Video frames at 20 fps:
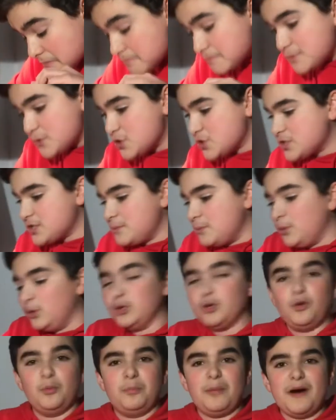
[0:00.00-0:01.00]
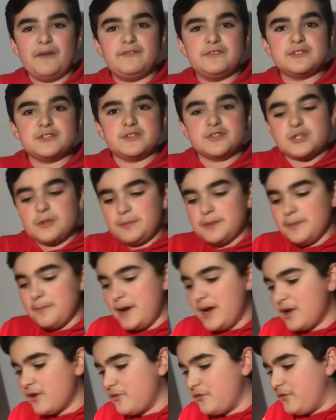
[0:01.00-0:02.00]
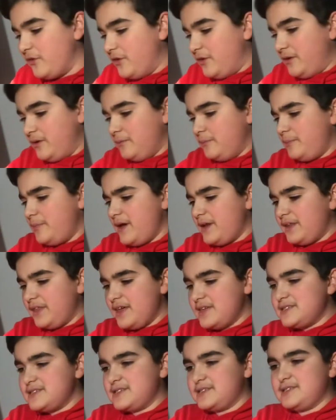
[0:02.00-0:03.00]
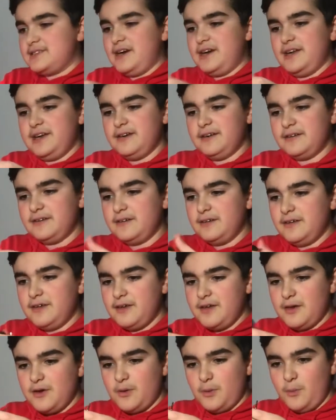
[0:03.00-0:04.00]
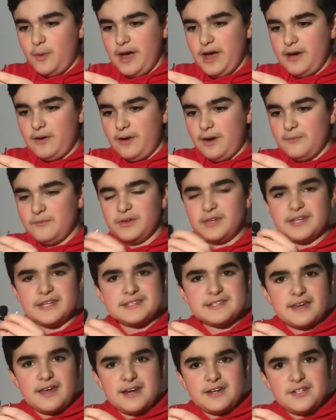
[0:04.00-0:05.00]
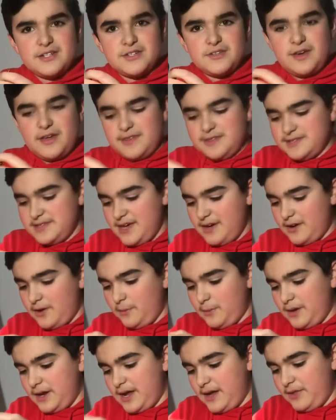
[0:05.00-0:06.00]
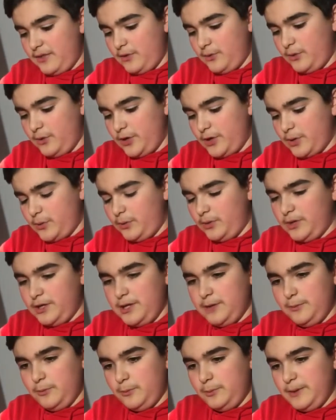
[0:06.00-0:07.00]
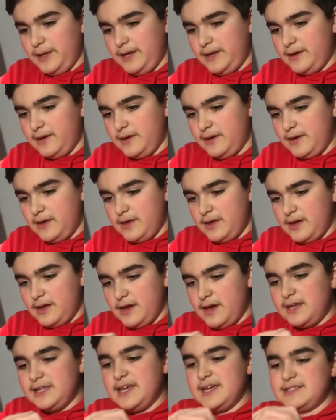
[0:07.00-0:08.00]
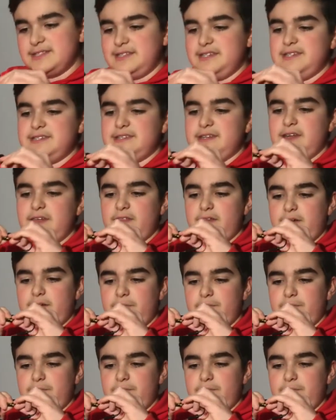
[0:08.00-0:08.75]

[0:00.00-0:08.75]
just some more little buffers on top of the microphone. Oh, that's exciting. Wow, I'm really excited to try this out. I wonder how the audio quality will be. Yes, it is another